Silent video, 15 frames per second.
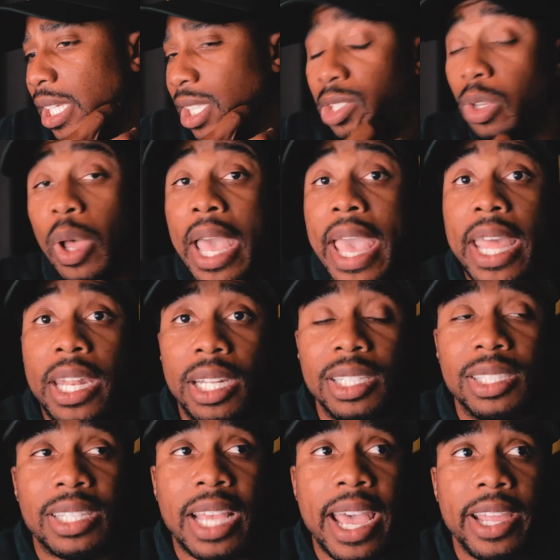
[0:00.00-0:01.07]
So I had a
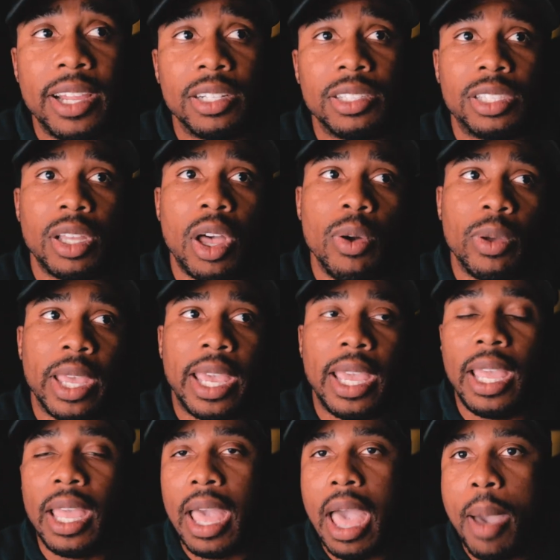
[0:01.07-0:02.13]
desire to, okay,
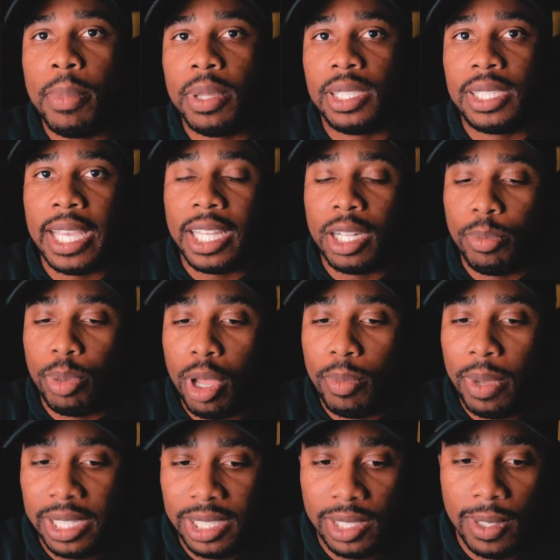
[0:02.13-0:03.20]
I'm going to take it upon
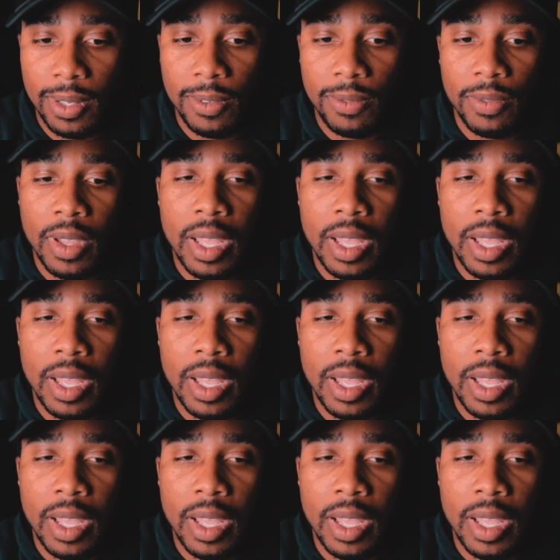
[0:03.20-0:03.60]
myself.